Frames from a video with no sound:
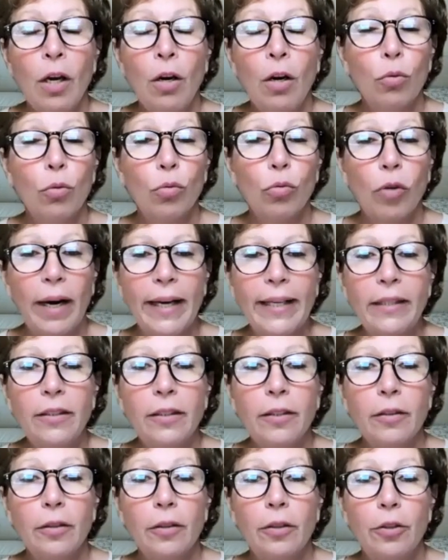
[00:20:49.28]
Write
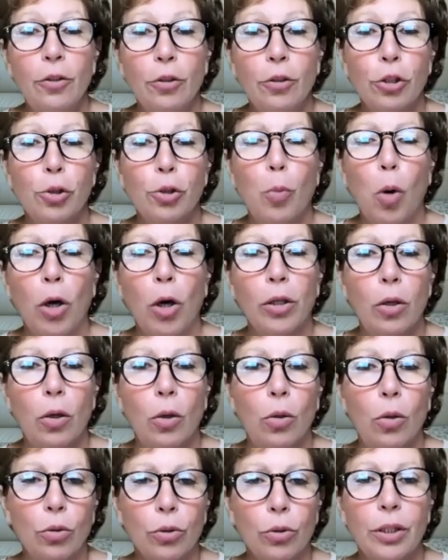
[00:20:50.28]
your SMART
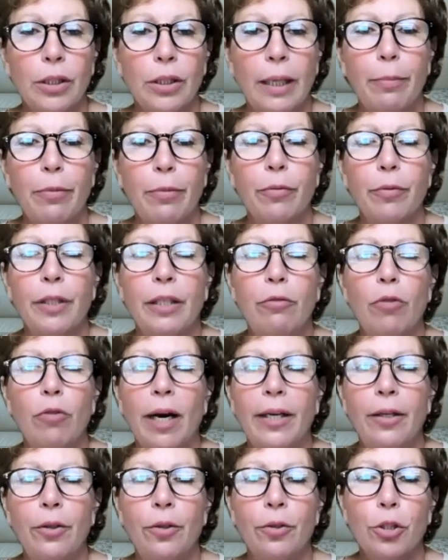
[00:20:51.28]
goals. Step 3,
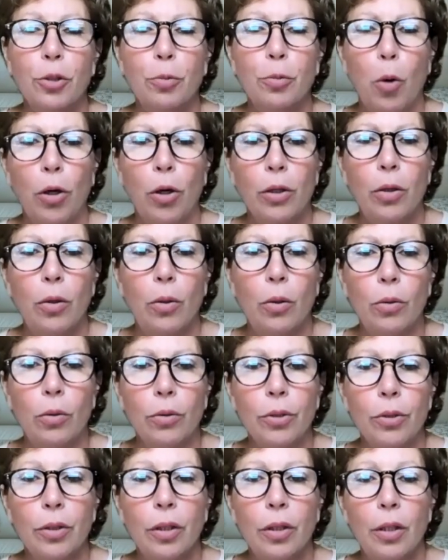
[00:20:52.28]
write your SMART
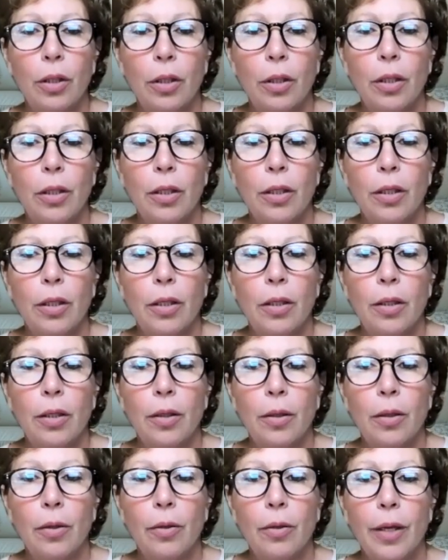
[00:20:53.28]
goals.
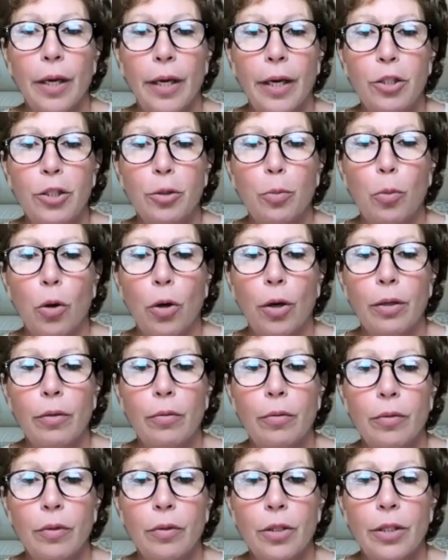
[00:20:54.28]
Okay, SMART
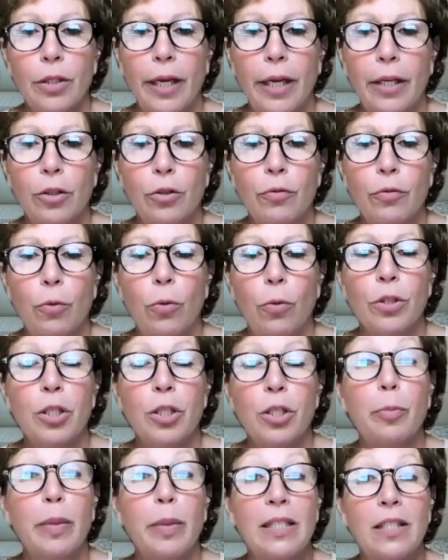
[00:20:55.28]
stands for
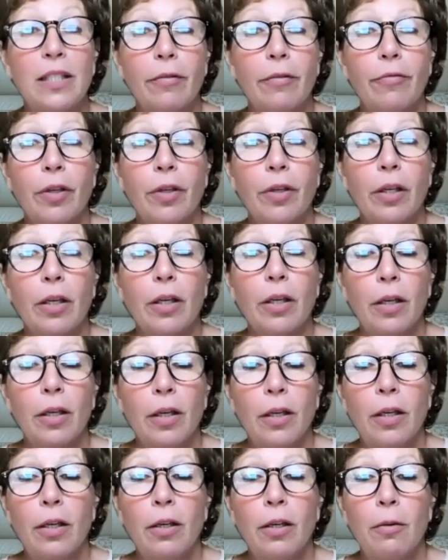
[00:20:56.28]
specific,
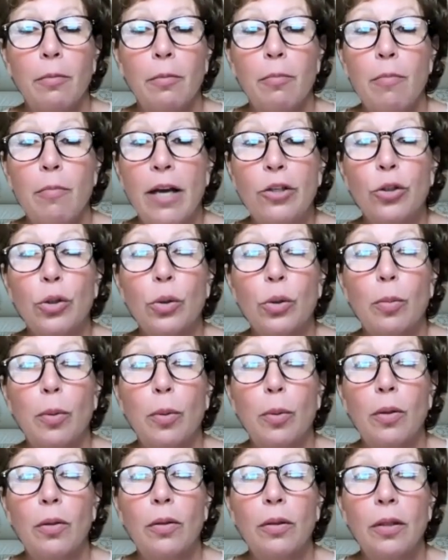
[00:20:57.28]

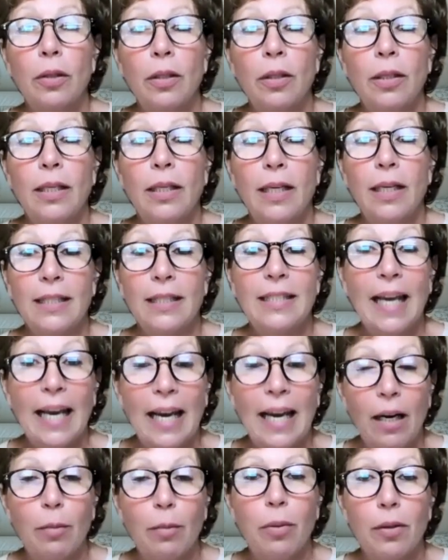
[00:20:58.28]
measurable,
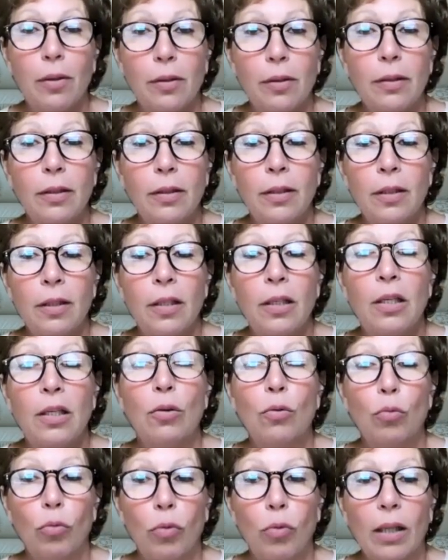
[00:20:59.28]
attainable,
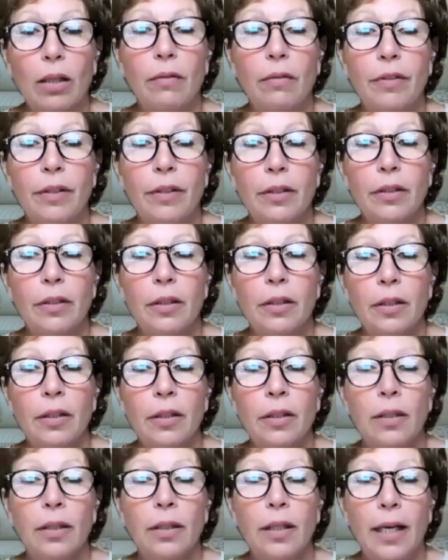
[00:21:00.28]
relevant,
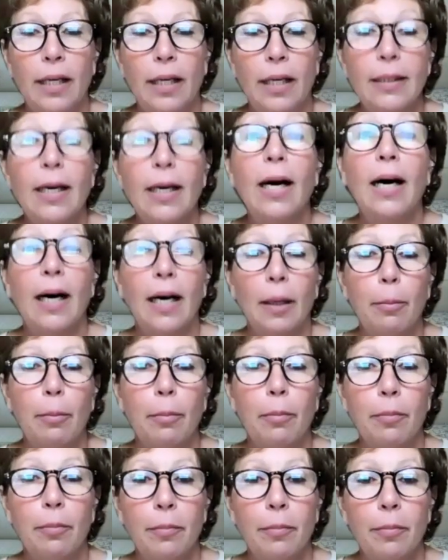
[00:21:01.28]
and time.
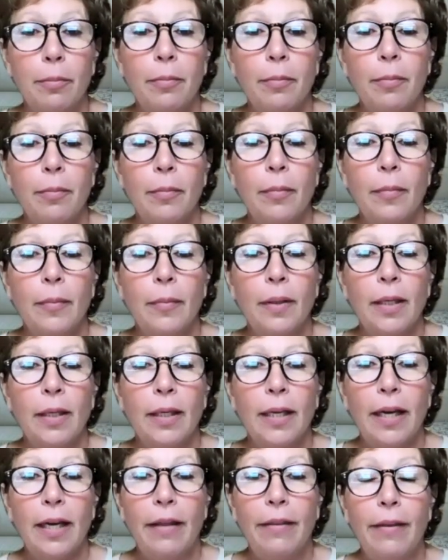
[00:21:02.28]

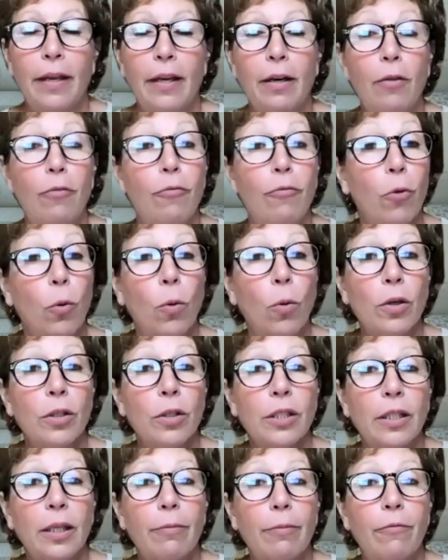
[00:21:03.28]
And then 4, step